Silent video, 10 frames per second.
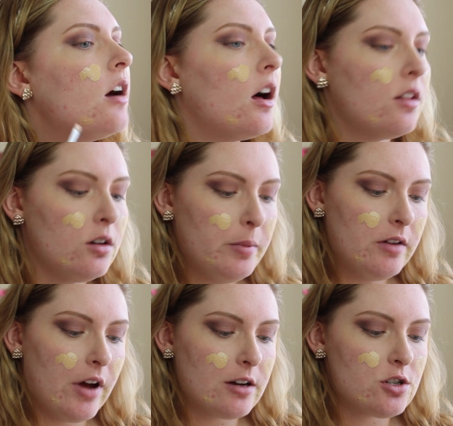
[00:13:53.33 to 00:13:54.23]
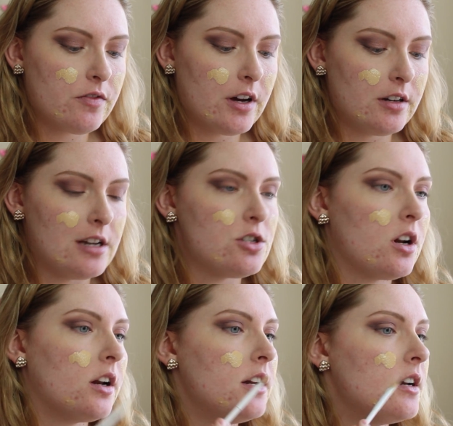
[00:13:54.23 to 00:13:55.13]
a little bit of extra foundation
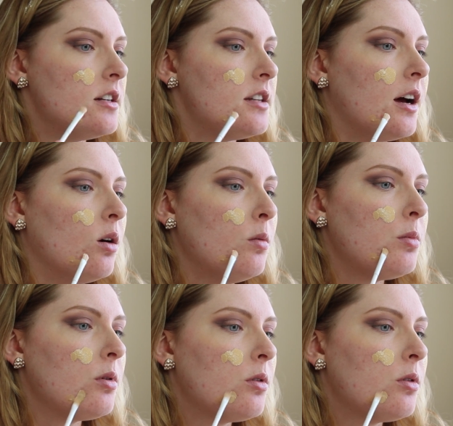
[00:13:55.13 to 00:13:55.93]
on it does help.